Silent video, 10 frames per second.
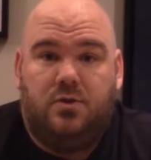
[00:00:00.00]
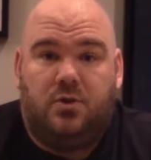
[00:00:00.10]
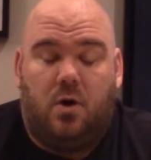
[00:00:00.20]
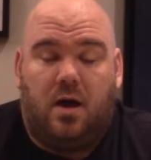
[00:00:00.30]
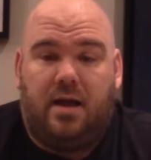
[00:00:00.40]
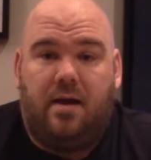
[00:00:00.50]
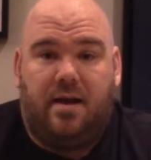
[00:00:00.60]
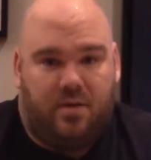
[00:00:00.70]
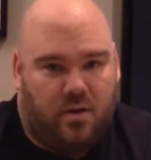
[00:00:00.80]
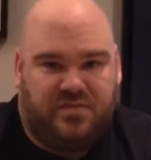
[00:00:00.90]
So
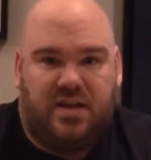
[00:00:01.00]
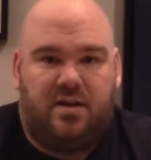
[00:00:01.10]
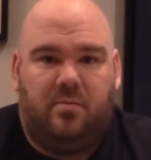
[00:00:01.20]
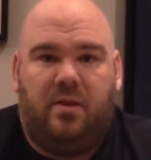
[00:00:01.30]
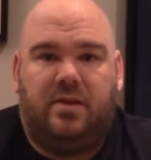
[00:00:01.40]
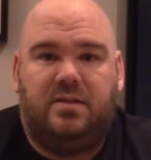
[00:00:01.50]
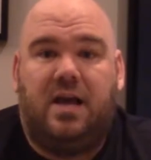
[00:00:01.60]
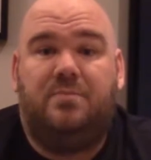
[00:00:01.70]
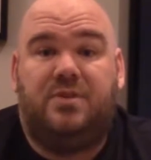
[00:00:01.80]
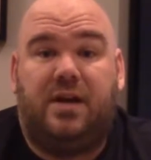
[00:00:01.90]
I know I've said it a million
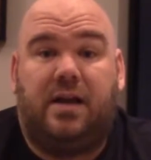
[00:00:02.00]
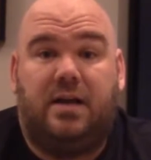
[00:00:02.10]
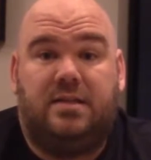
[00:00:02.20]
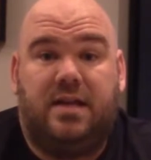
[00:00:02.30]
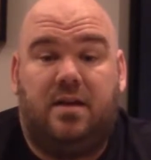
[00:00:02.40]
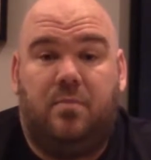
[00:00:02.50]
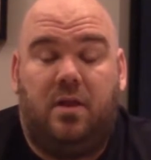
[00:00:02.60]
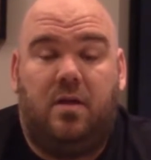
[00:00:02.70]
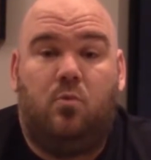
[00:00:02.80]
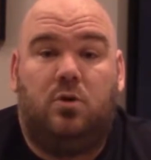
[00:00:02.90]
times and I'm gonna say it a
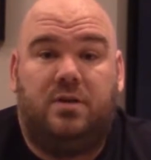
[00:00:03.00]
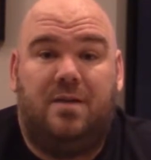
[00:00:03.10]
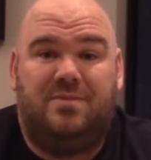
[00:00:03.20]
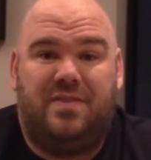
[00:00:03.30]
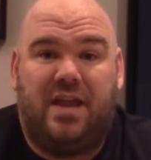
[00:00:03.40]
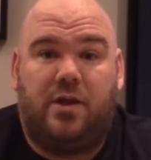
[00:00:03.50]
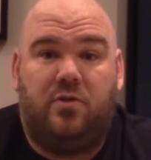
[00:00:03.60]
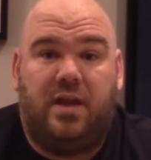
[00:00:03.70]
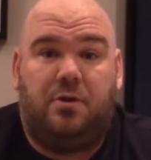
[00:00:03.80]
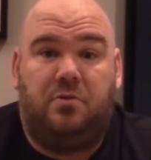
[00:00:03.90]
million more times. Thank
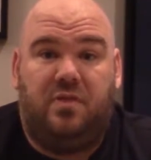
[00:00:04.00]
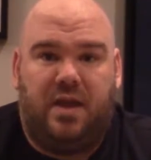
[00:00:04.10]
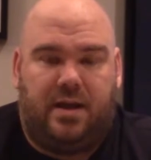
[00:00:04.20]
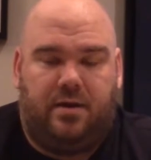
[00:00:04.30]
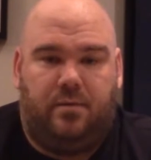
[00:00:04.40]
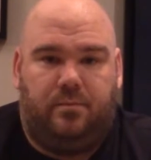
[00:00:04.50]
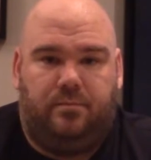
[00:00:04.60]
you, thank you, thank you.